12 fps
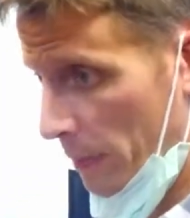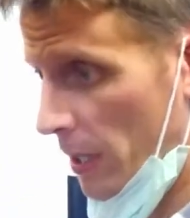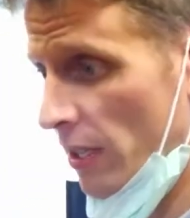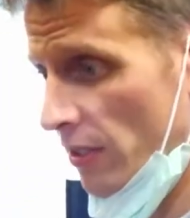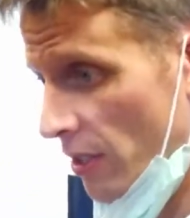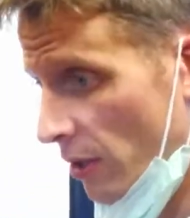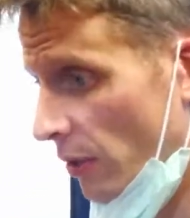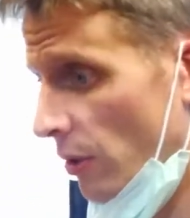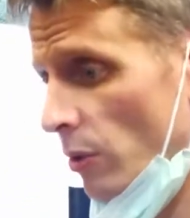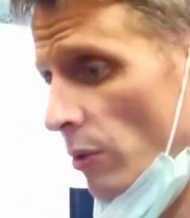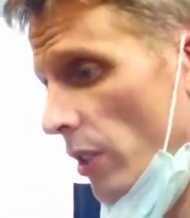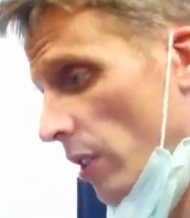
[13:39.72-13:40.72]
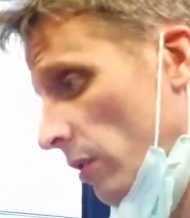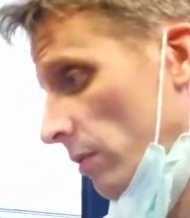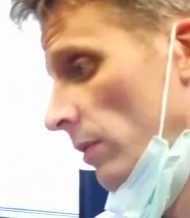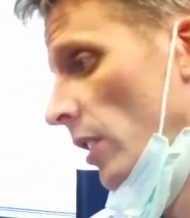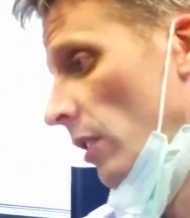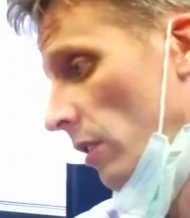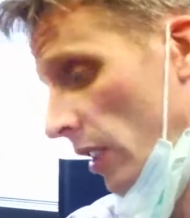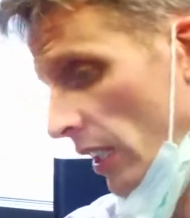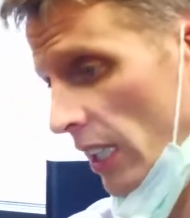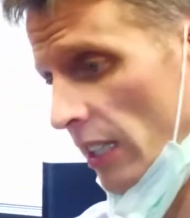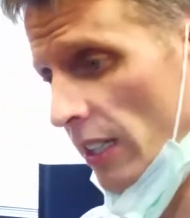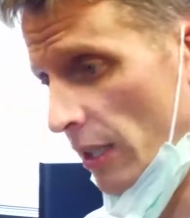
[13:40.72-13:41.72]
because they'll
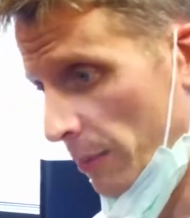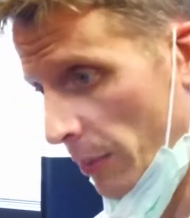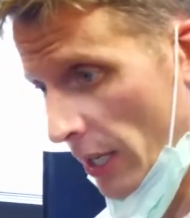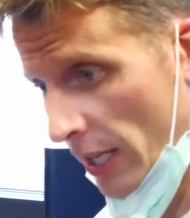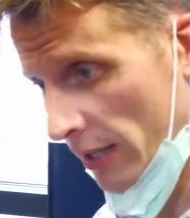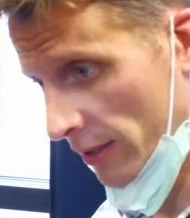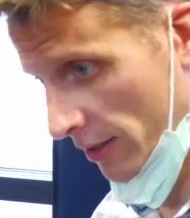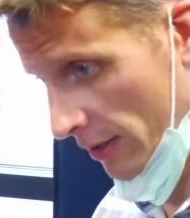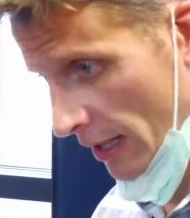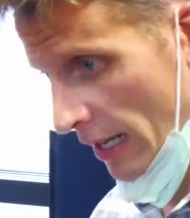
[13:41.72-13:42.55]
clean the implants